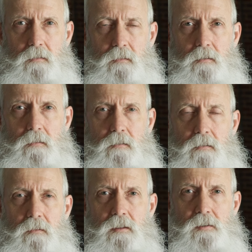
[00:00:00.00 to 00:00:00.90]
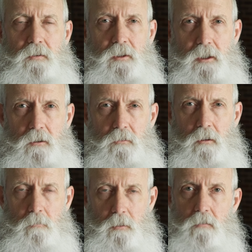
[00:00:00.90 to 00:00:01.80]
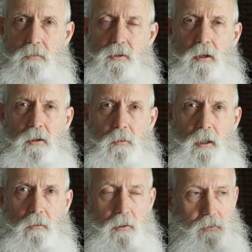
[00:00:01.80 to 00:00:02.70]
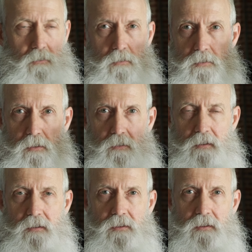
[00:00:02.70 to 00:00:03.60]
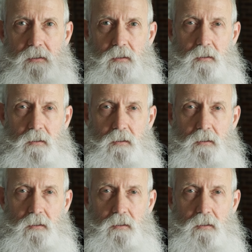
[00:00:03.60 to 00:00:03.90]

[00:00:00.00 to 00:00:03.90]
In this video, I'm going to show you how I use this